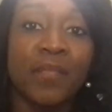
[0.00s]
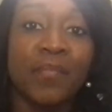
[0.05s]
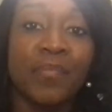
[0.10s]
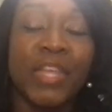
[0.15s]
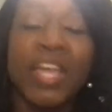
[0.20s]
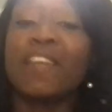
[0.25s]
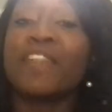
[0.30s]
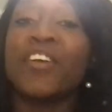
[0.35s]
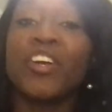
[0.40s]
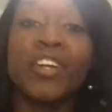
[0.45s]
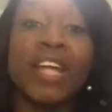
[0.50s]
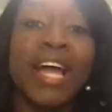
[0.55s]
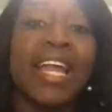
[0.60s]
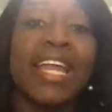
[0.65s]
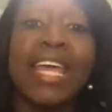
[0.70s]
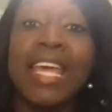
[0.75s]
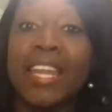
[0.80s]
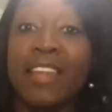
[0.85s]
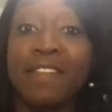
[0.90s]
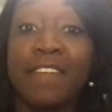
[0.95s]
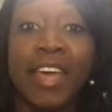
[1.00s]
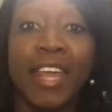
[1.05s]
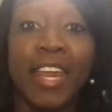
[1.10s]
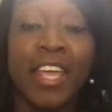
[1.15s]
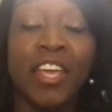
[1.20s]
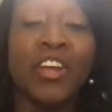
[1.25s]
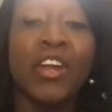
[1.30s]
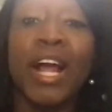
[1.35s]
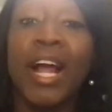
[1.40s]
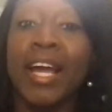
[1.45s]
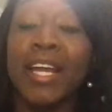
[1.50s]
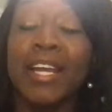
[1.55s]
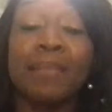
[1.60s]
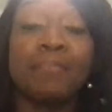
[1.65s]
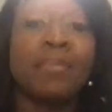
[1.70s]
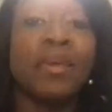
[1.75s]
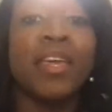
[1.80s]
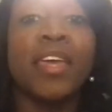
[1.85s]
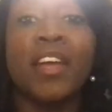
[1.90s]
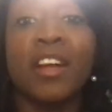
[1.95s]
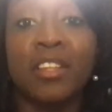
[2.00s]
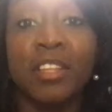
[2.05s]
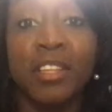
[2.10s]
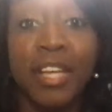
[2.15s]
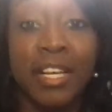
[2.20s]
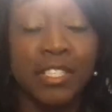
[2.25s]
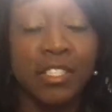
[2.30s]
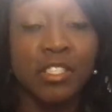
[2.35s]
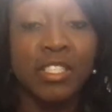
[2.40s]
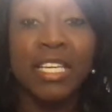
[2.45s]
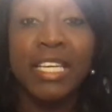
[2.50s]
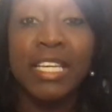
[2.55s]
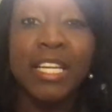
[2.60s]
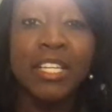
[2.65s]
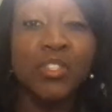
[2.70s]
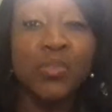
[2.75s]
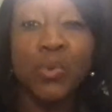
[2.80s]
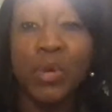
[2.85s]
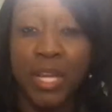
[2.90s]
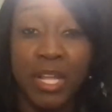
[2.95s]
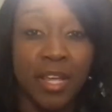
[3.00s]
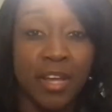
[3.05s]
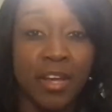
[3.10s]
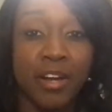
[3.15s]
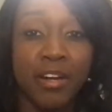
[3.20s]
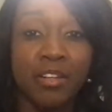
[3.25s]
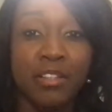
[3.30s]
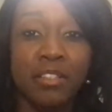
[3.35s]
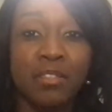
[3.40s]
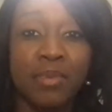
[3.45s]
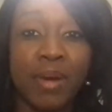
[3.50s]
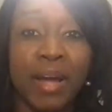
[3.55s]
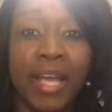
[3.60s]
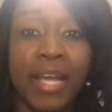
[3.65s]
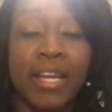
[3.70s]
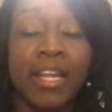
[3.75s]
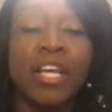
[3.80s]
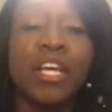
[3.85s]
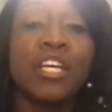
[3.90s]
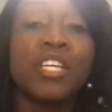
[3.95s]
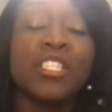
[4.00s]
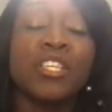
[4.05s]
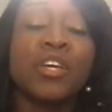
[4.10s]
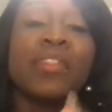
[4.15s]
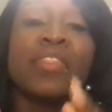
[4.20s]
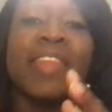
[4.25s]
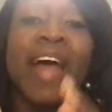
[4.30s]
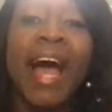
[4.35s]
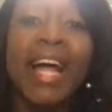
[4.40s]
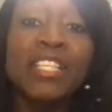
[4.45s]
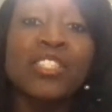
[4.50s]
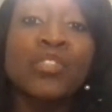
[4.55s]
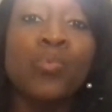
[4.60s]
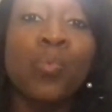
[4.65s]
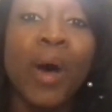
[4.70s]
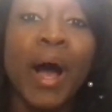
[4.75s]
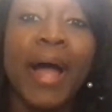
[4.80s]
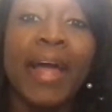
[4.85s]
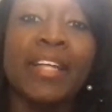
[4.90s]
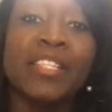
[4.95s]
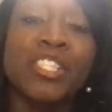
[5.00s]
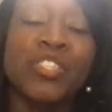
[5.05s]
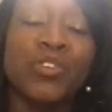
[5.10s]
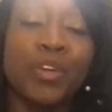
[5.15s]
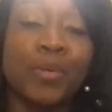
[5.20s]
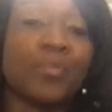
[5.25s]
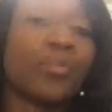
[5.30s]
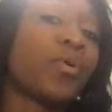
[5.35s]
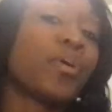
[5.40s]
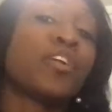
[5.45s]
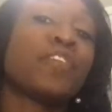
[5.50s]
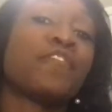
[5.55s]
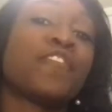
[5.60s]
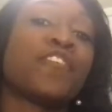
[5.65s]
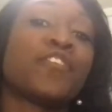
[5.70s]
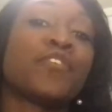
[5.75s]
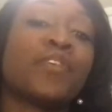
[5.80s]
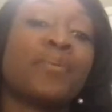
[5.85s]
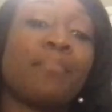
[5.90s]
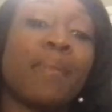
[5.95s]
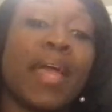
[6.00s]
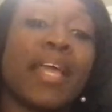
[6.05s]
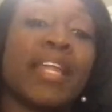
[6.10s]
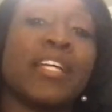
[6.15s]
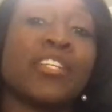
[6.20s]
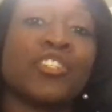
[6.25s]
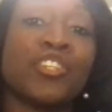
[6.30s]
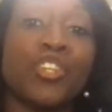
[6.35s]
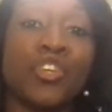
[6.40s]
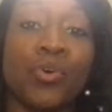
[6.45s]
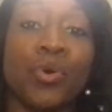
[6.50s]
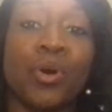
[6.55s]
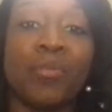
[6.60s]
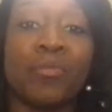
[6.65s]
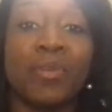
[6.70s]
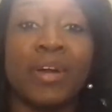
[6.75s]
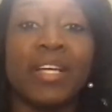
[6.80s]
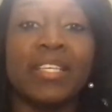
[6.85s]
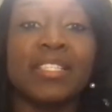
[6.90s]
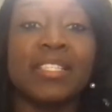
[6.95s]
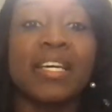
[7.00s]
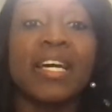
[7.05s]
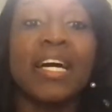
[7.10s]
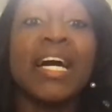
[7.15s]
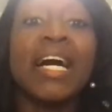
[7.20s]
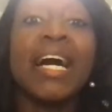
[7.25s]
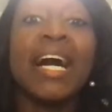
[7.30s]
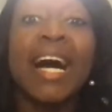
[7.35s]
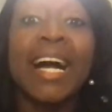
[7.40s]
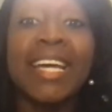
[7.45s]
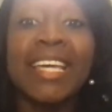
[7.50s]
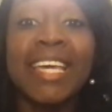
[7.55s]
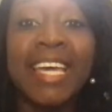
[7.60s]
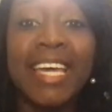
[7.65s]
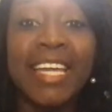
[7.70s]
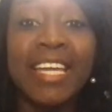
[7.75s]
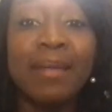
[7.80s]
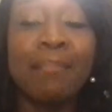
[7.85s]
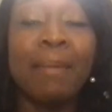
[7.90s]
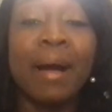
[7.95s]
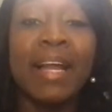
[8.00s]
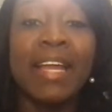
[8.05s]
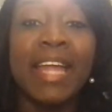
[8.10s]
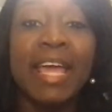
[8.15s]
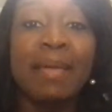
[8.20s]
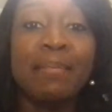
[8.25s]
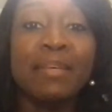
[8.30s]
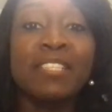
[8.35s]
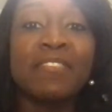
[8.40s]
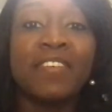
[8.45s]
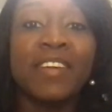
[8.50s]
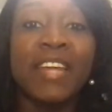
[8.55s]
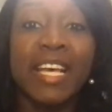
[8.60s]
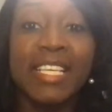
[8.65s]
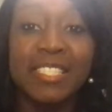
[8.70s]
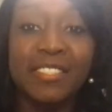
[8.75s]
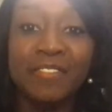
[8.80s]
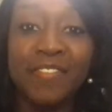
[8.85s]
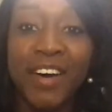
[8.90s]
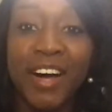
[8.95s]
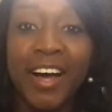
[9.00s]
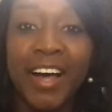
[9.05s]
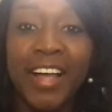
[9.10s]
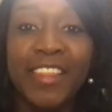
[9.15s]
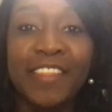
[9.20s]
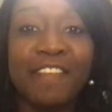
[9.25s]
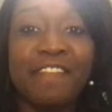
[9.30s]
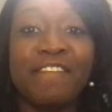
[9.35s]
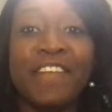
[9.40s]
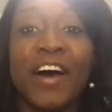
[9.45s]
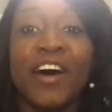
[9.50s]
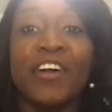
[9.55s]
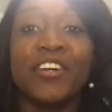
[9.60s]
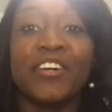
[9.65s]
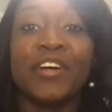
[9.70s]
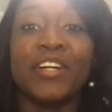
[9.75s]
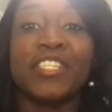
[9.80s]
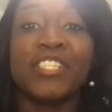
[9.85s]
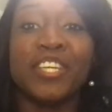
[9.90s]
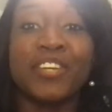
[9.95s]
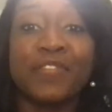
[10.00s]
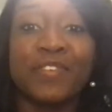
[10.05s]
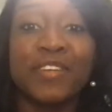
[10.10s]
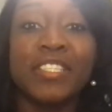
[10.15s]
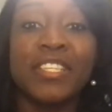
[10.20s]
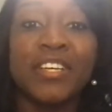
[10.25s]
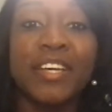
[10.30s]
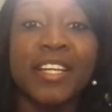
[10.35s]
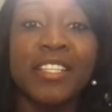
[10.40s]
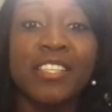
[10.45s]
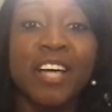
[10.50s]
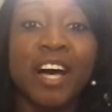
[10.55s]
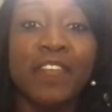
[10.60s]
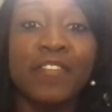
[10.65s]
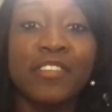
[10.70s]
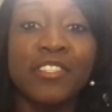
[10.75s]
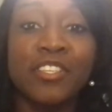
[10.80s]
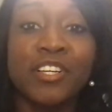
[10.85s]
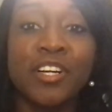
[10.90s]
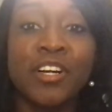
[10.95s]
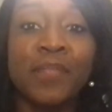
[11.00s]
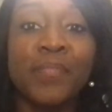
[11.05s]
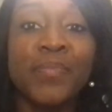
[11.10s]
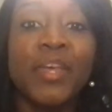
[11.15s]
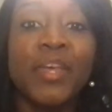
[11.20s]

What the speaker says: If you're not innovating, you're not going to be here in the next 10 to 20 years, right? So that's why it's so important for you to manage your risk. Again, my name is Vanessa Vaughn, the founder and chief resilience officer